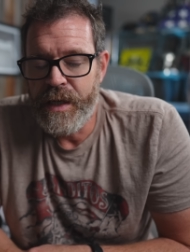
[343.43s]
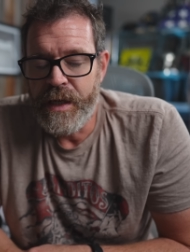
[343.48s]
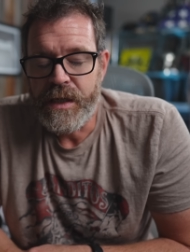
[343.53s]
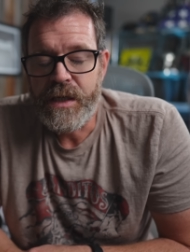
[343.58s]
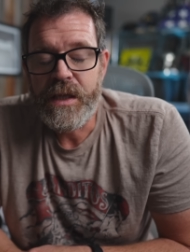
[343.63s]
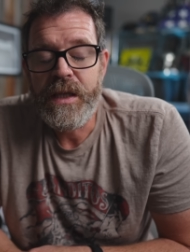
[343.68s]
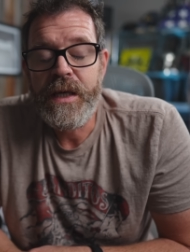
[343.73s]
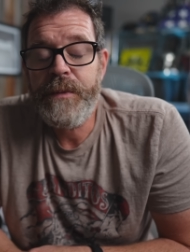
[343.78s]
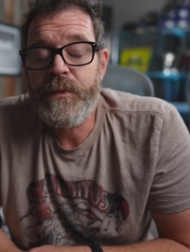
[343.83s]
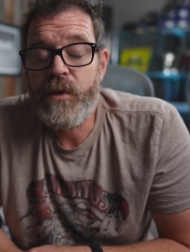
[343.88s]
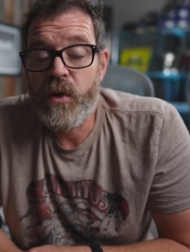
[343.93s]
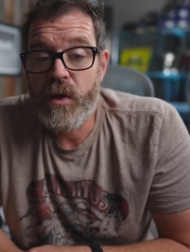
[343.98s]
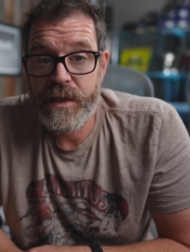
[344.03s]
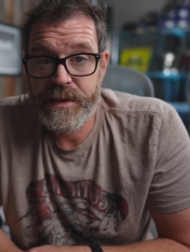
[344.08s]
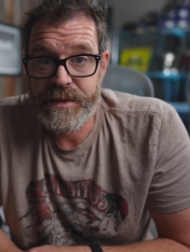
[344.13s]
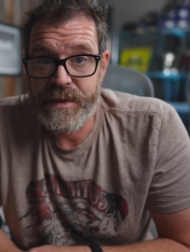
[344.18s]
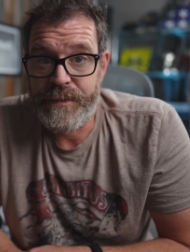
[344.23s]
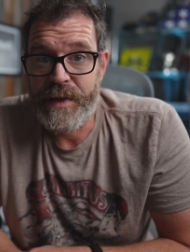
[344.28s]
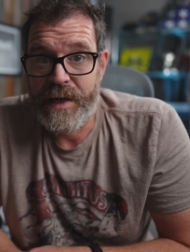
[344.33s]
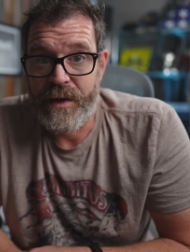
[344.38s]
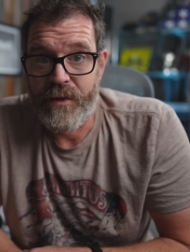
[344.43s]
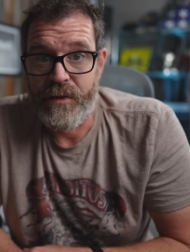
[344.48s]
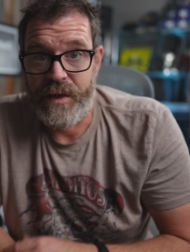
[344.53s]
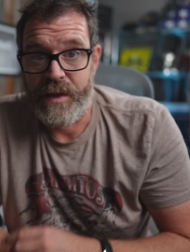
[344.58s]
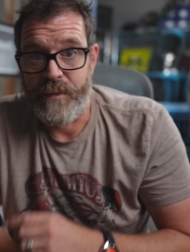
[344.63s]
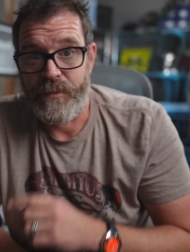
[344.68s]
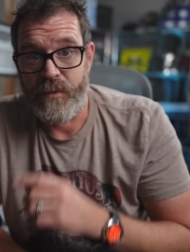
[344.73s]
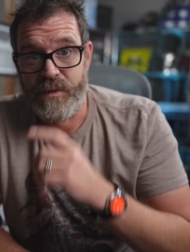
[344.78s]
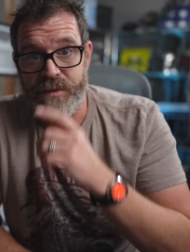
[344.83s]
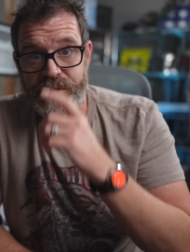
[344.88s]
claim crazy power
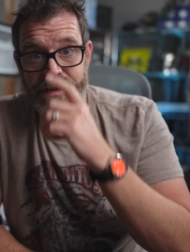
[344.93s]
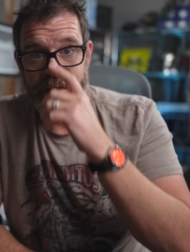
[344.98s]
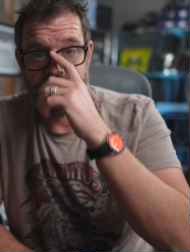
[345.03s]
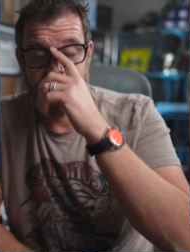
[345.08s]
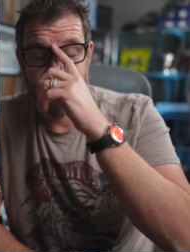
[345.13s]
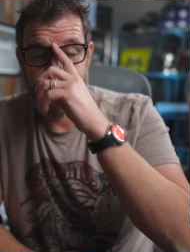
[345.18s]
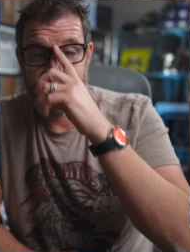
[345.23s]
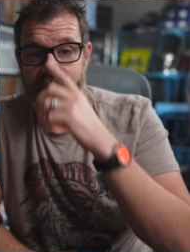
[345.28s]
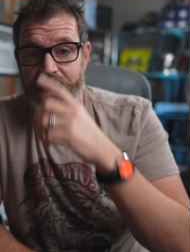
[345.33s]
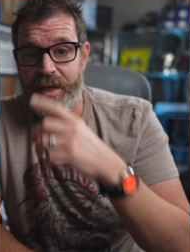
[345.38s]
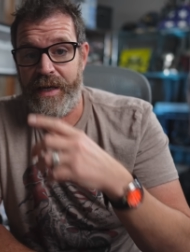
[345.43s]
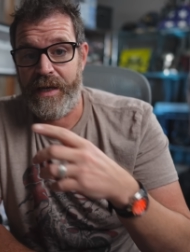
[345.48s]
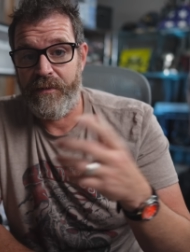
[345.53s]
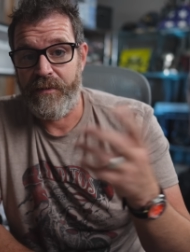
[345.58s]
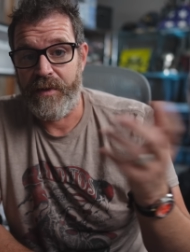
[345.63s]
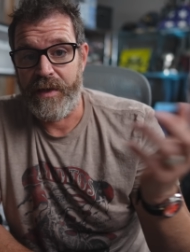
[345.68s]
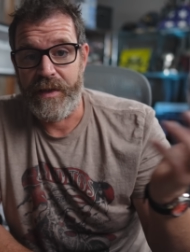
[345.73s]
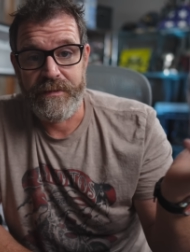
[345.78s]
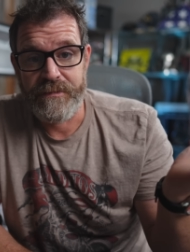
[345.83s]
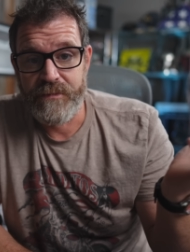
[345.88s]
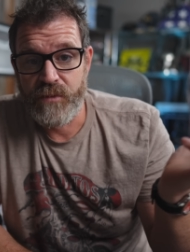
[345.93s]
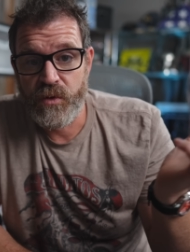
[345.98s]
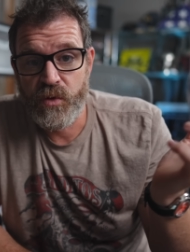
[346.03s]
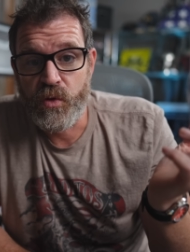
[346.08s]
numbers and then they have a